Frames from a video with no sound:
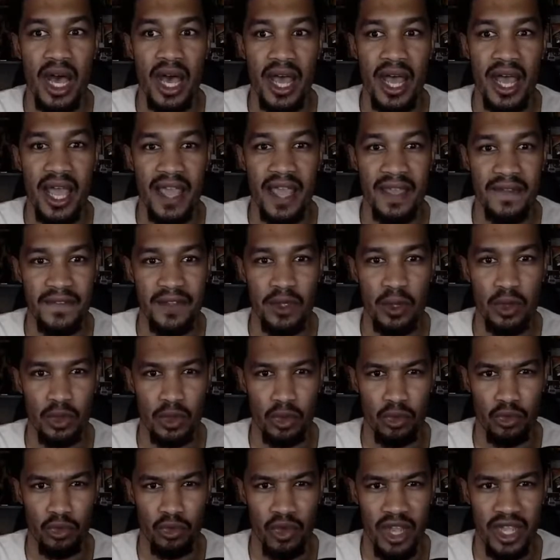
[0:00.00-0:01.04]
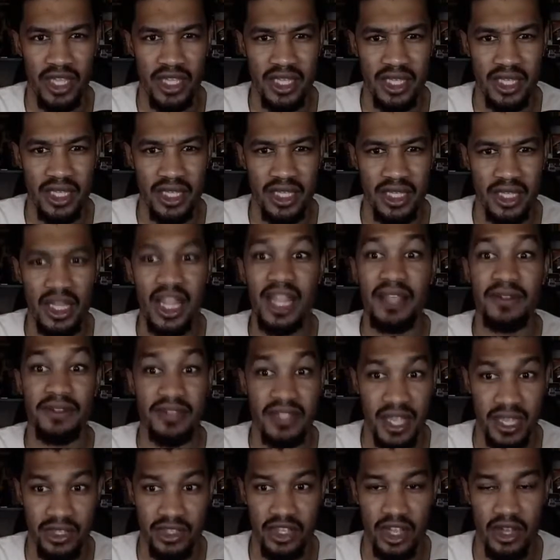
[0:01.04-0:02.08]
heavy on the left
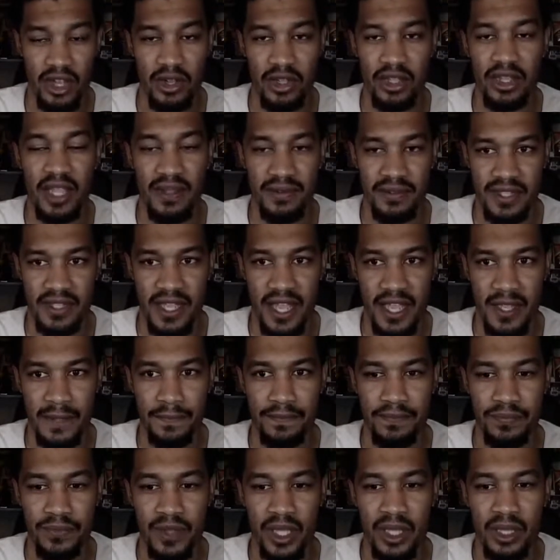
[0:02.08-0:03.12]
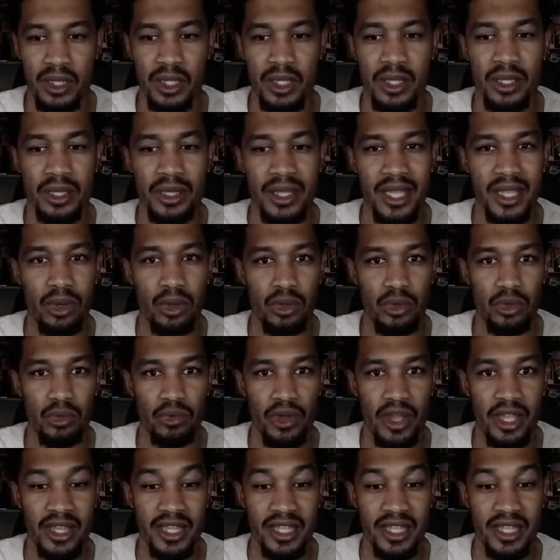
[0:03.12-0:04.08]
side, a little light on the right.